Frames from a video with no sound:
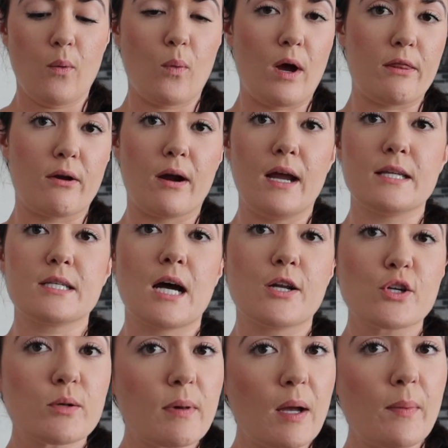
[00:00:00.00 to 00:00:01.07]
whether it's
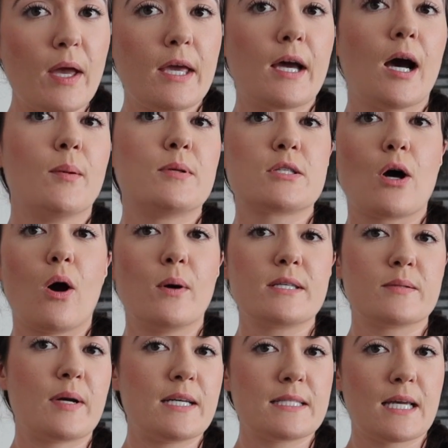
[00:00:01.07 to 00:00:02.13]
under my makeup, it's always
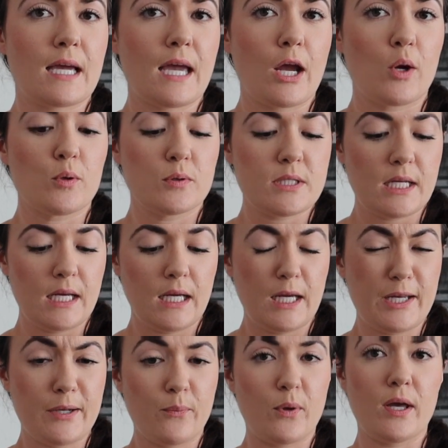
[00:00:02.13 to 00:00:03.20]
in my skincare
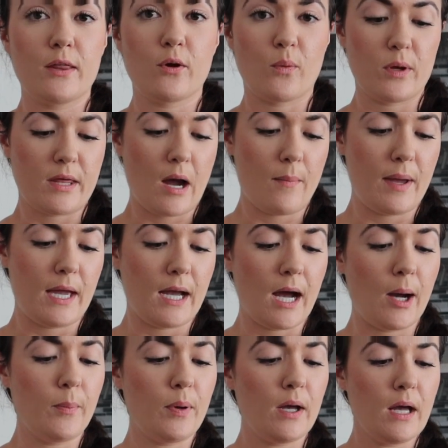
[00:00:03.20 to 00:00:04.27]
routine, with or without makeup.